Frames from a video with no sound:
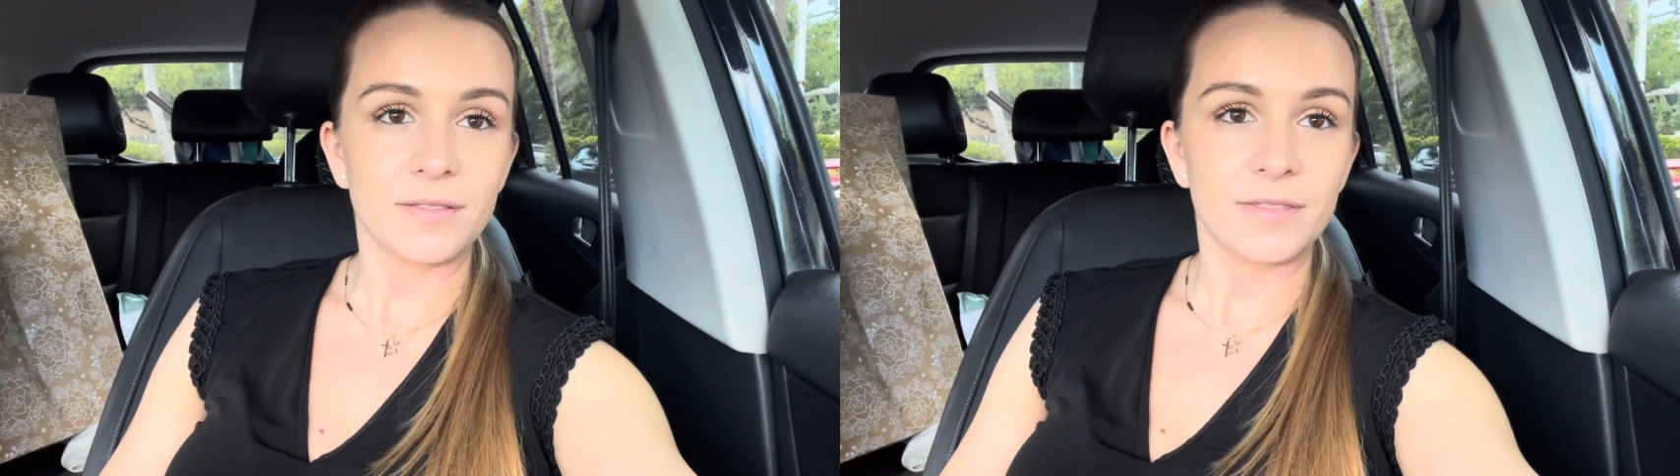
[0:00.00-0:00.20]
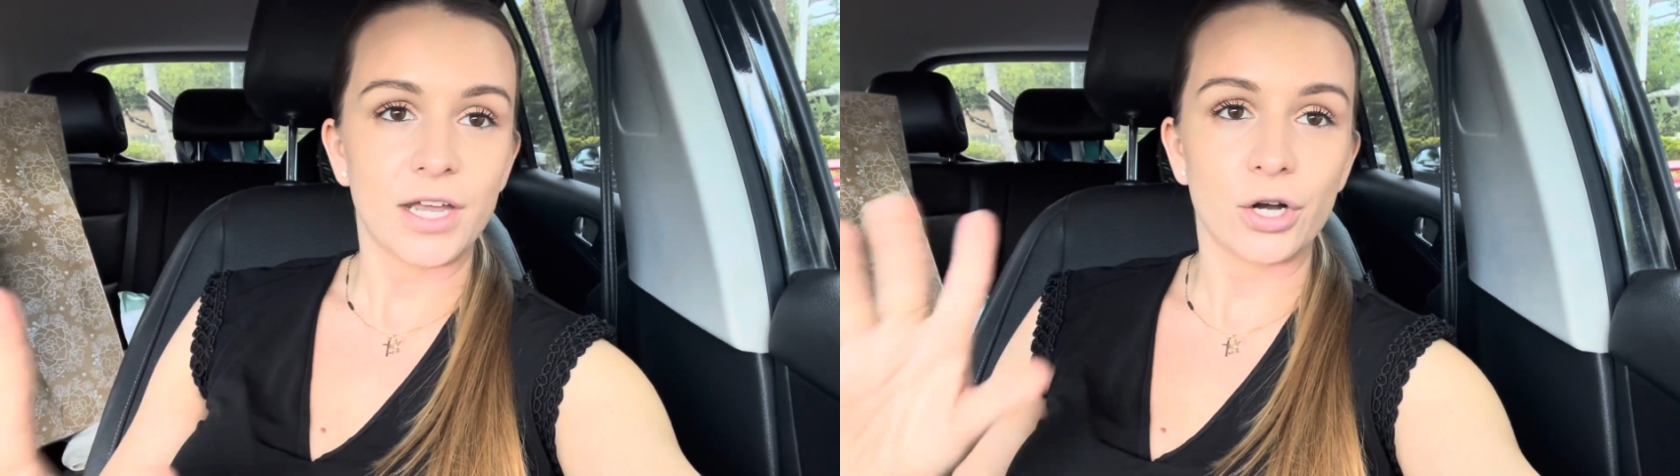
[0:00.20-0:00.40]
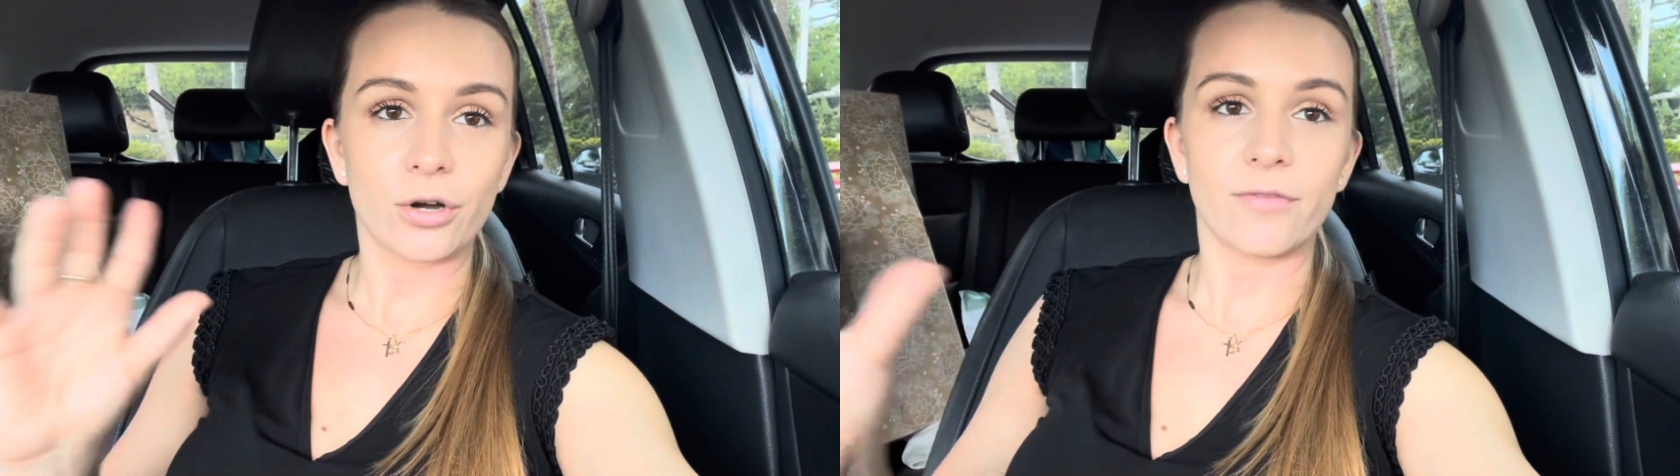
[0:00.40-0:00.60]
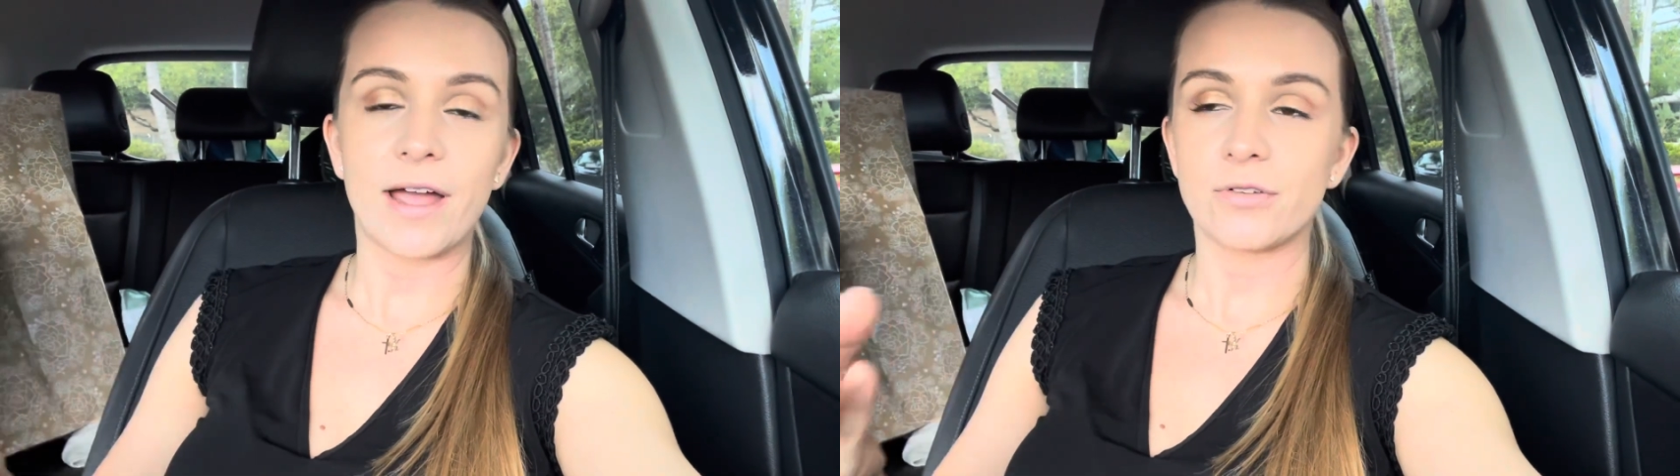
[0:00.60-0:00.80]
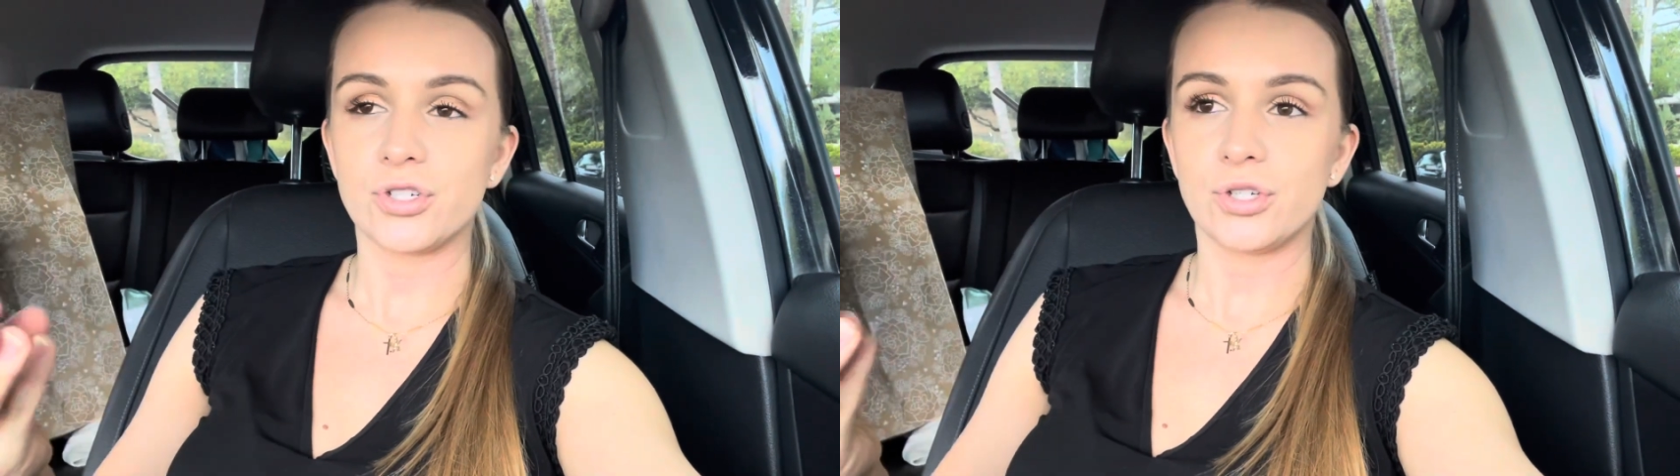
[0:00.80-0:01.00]
that are
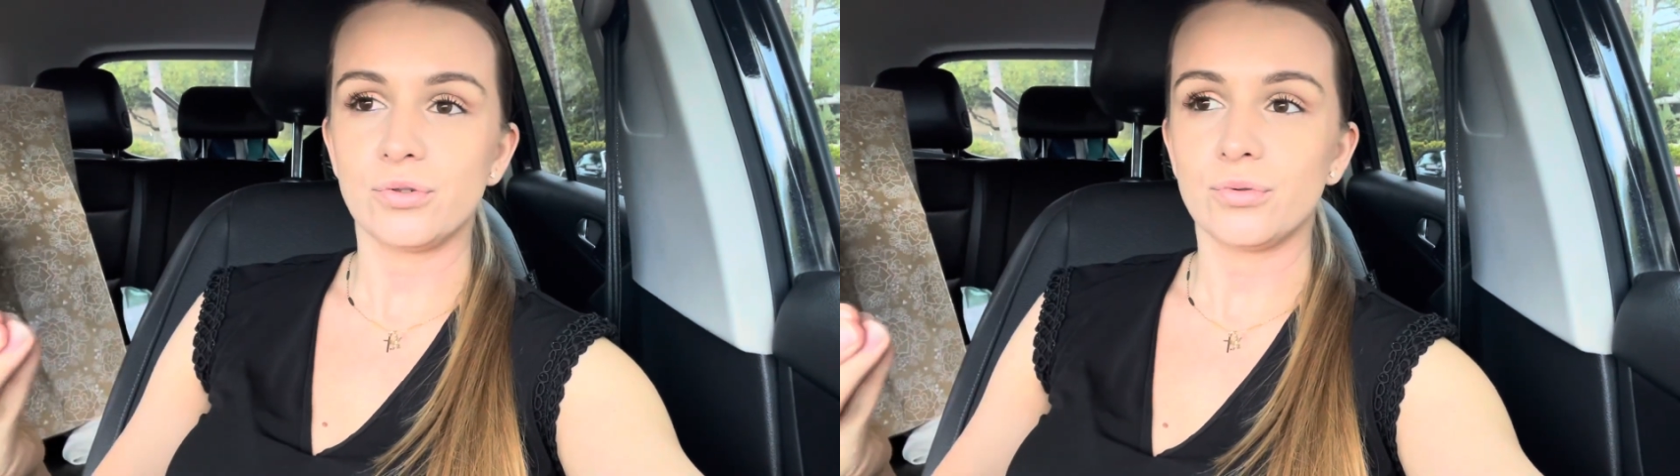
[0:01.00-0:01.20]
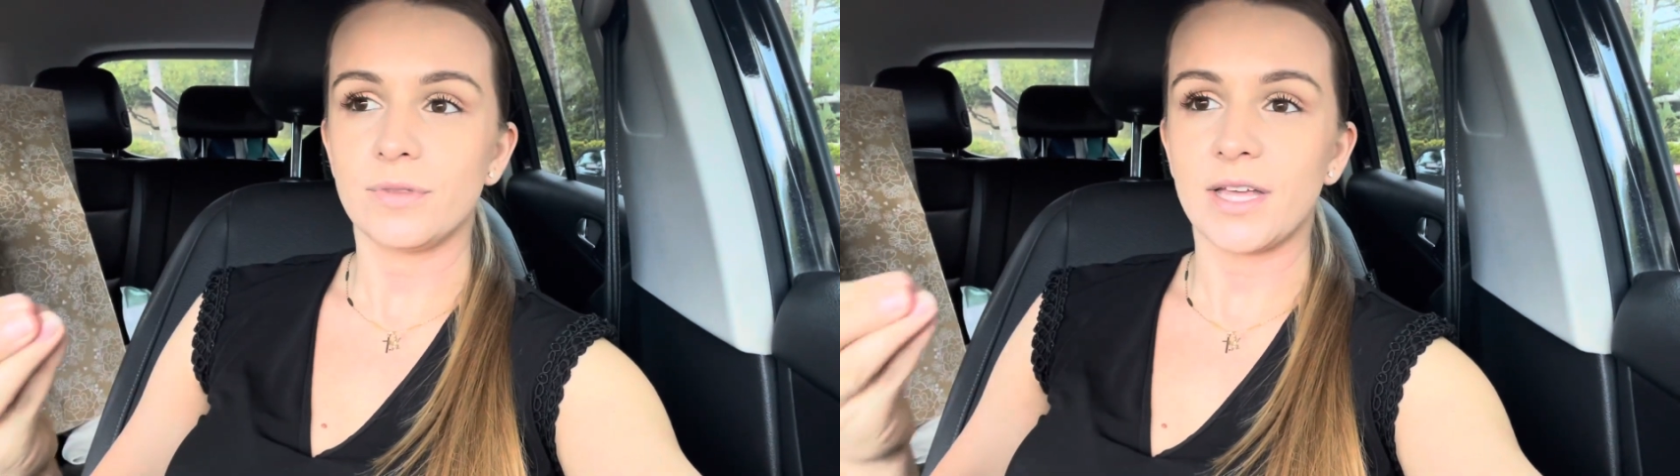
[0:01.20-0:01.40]
around you